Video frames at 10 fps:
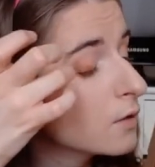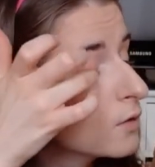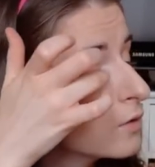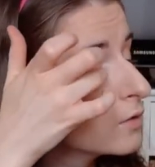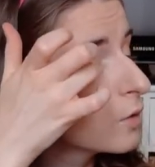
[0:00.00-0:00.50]

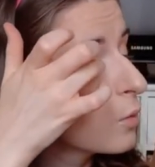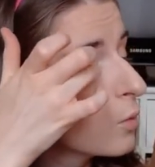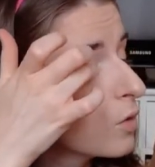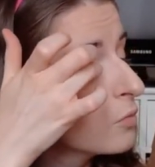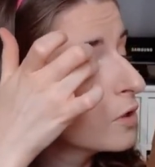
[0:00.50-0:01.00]
Good
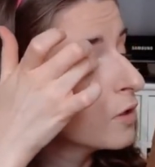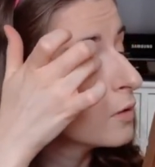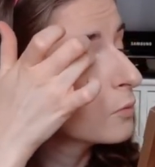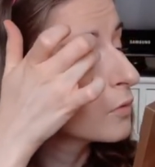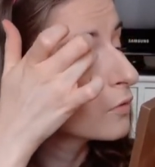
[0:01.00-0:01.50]
woman,
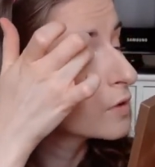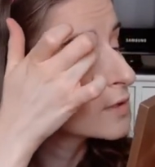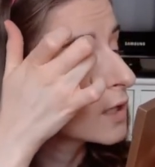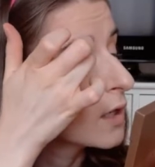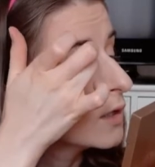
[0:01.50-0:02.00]

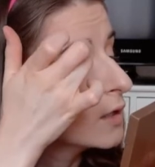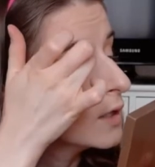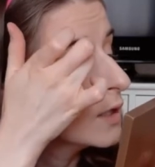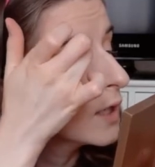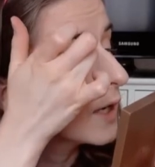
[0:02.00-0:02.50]
Marissa.
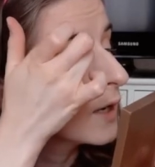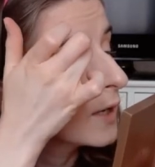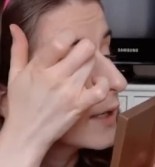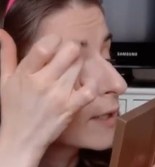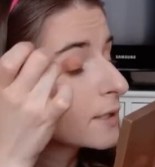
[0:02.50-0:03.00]
Yeah,
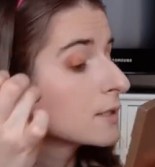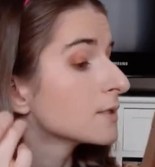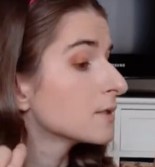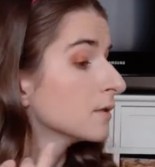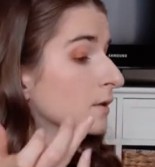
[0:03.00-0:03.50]
I like
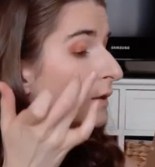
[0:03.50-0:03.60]
this.